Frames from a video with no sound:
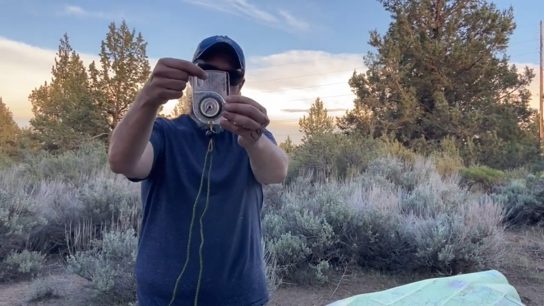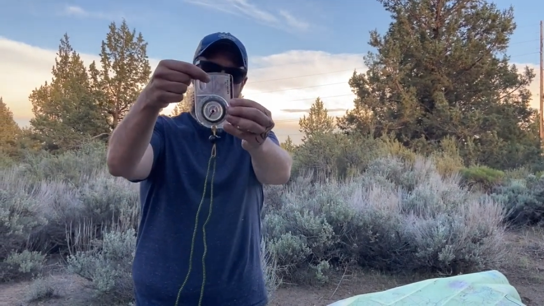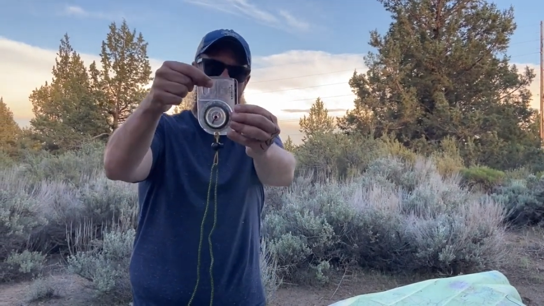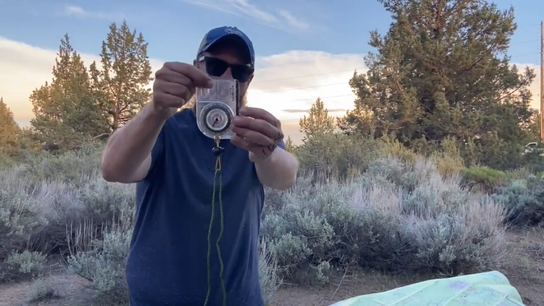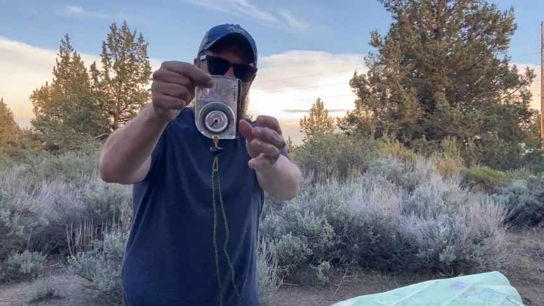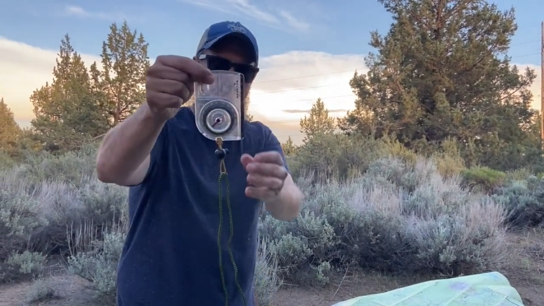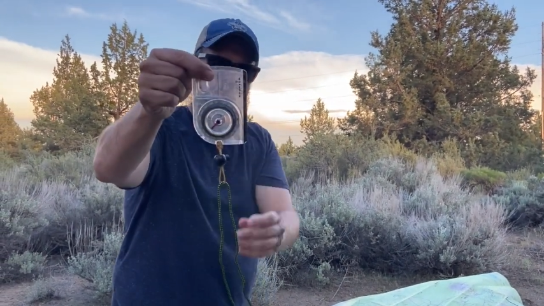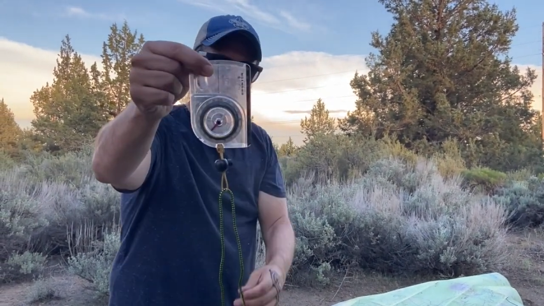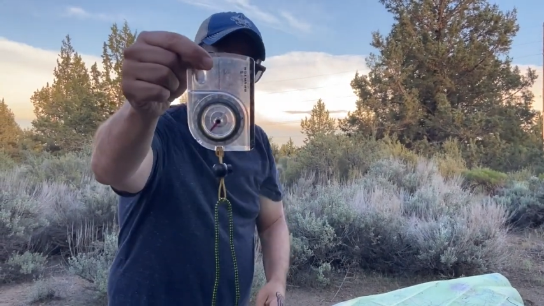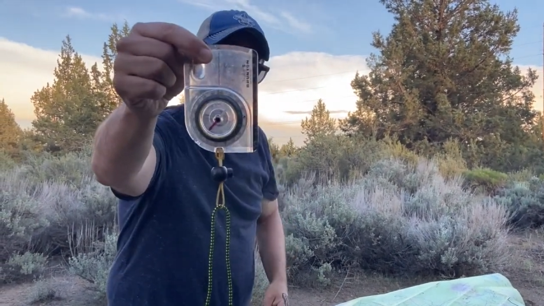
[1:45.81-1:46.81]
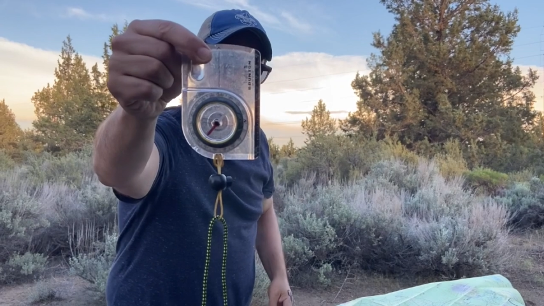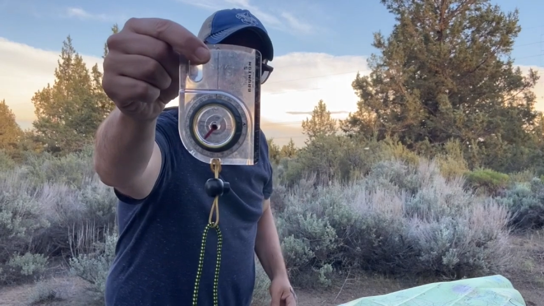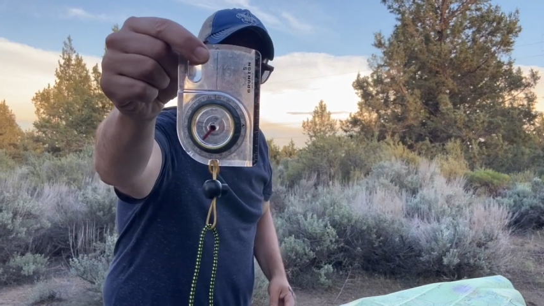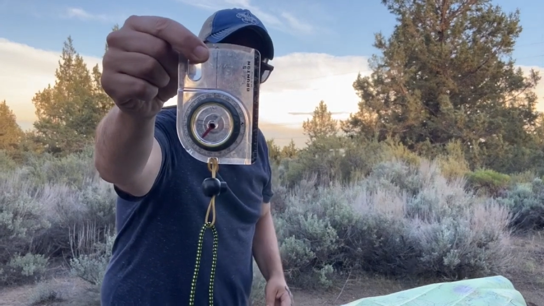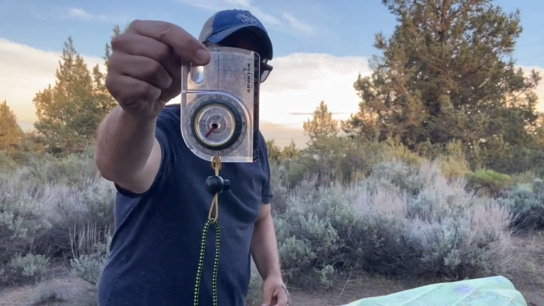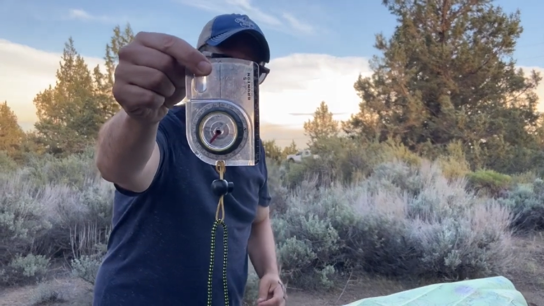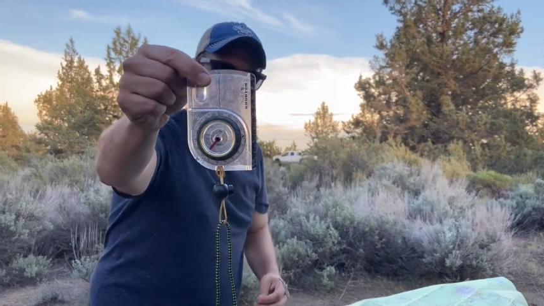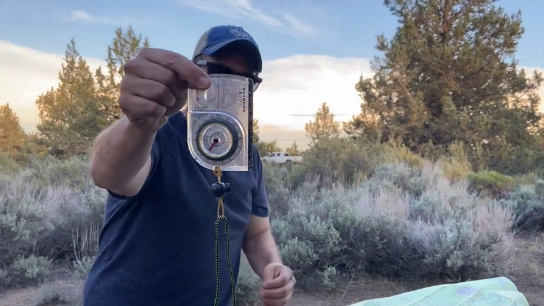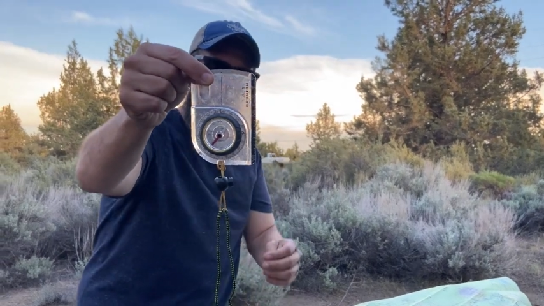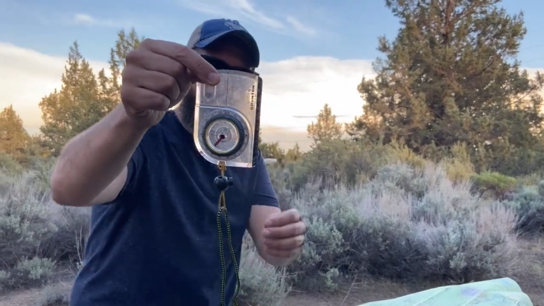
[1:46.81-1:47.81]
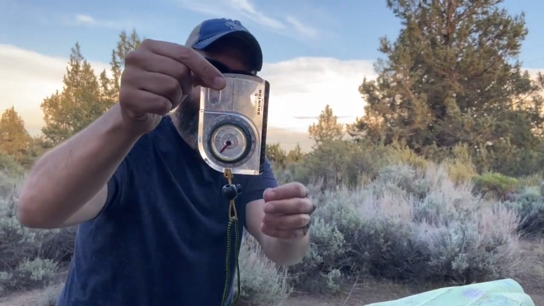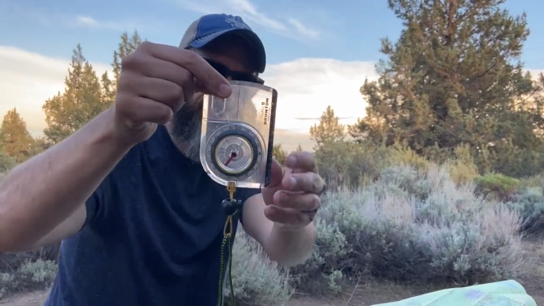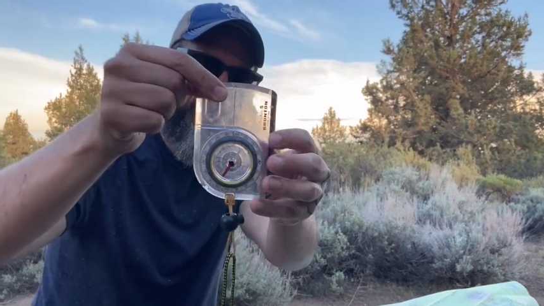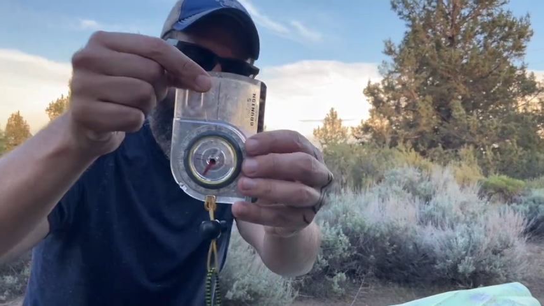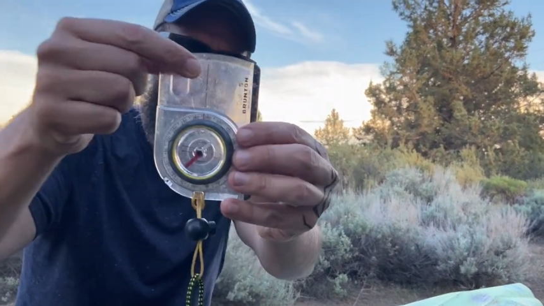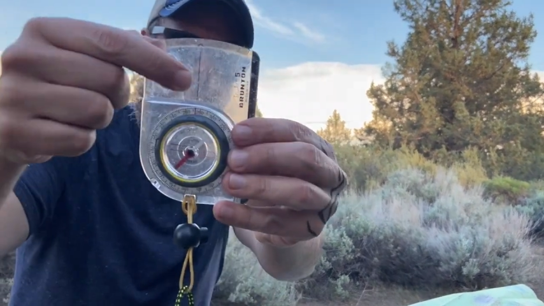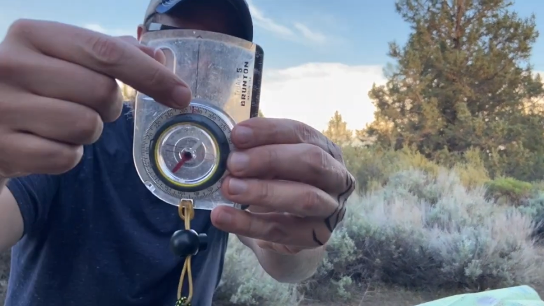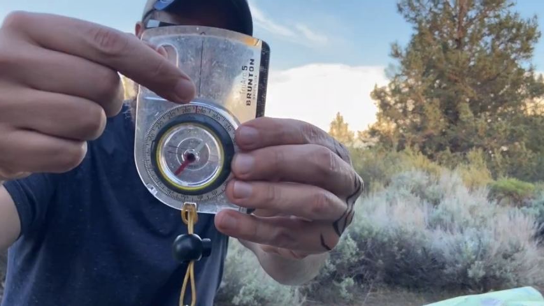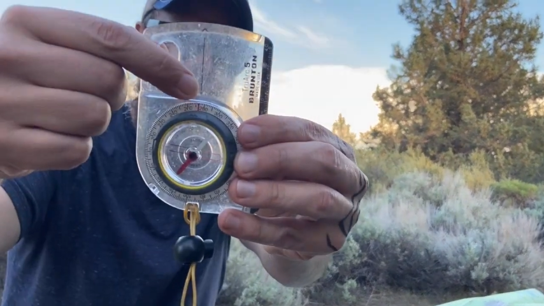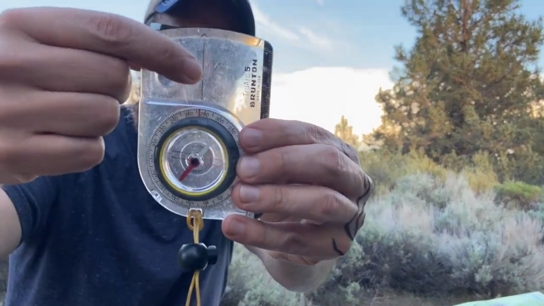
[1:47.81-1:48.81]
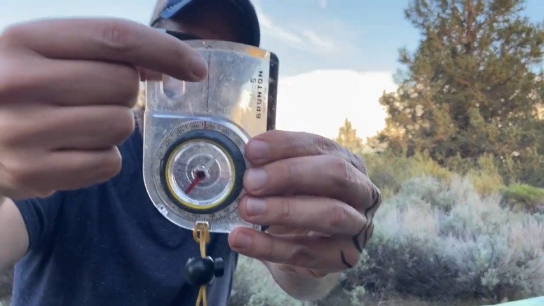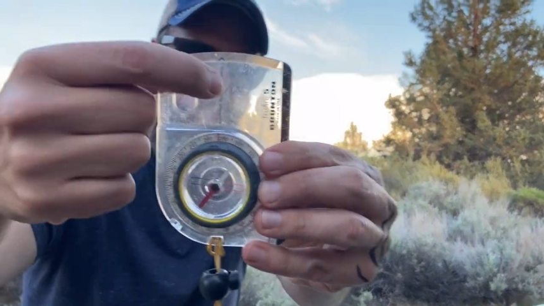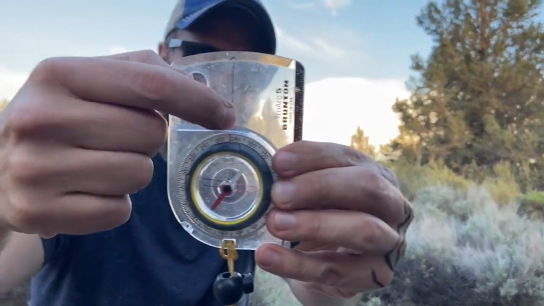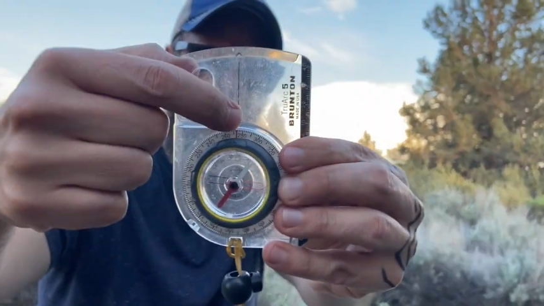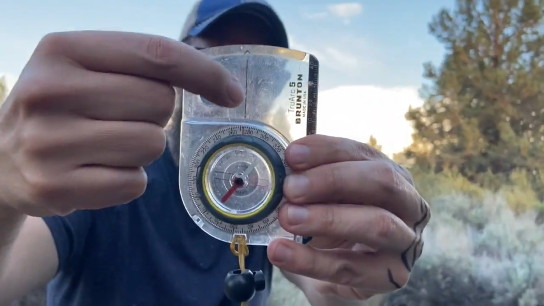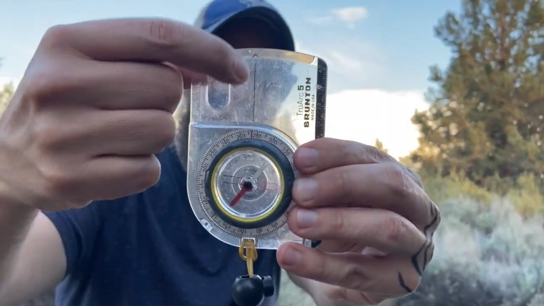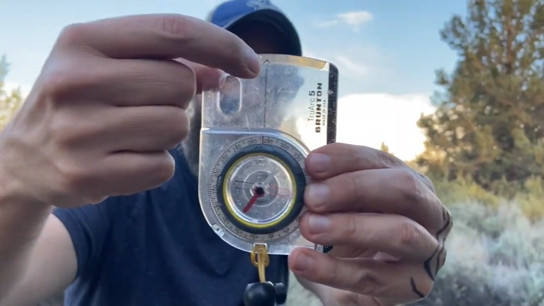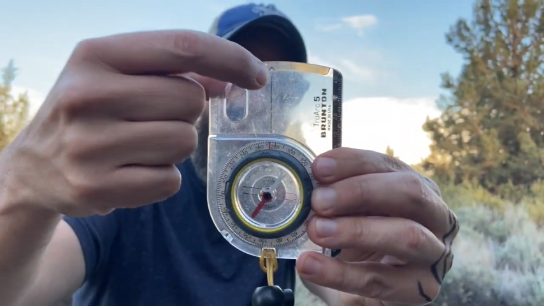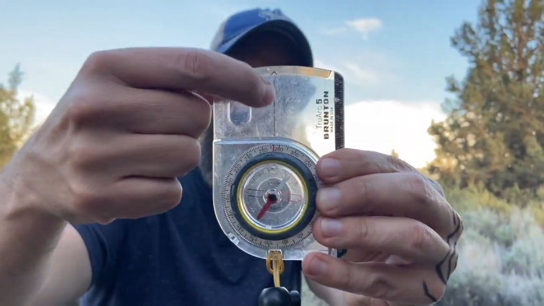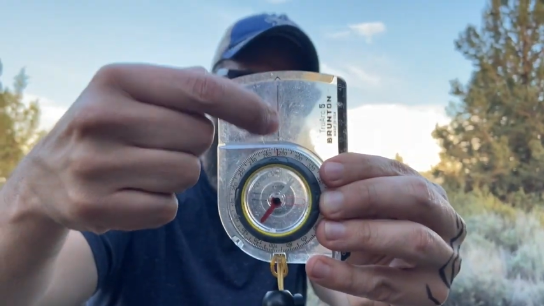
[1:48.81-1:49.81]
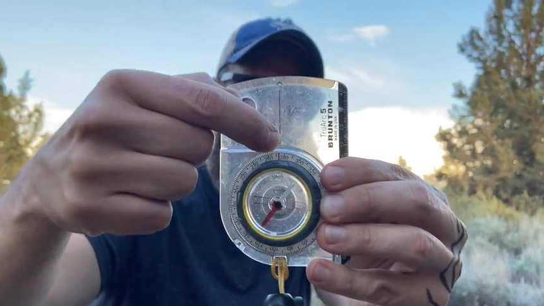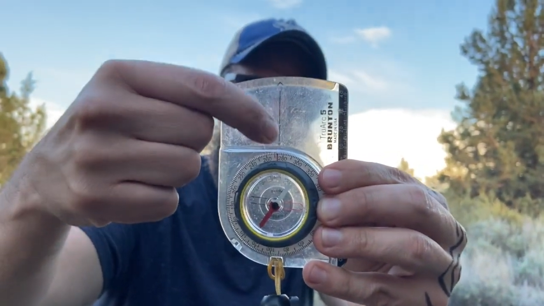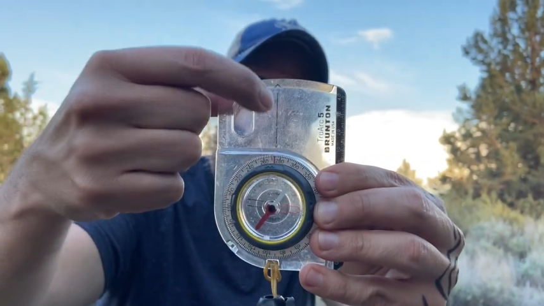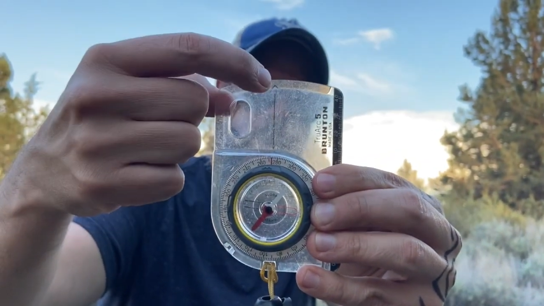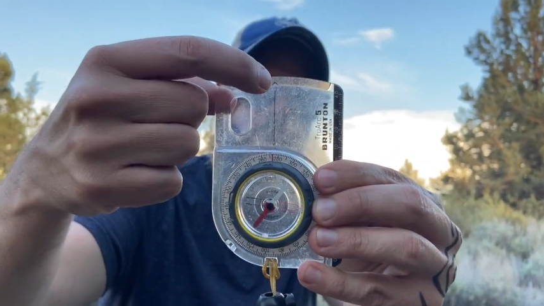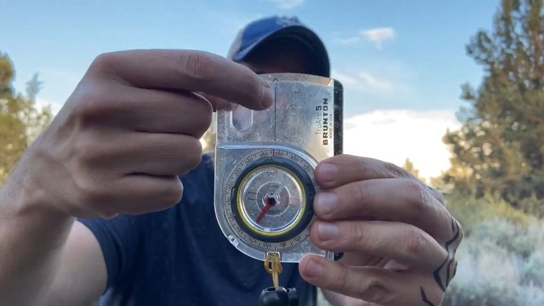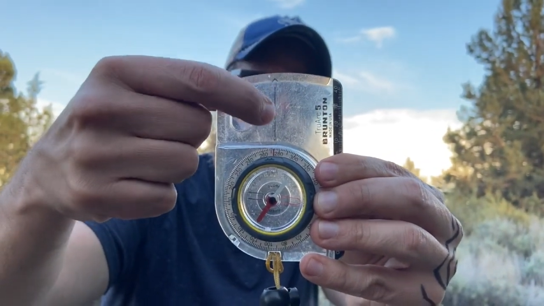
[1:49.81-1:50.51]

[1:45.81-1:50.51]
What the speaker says: [unreadable: no face in view]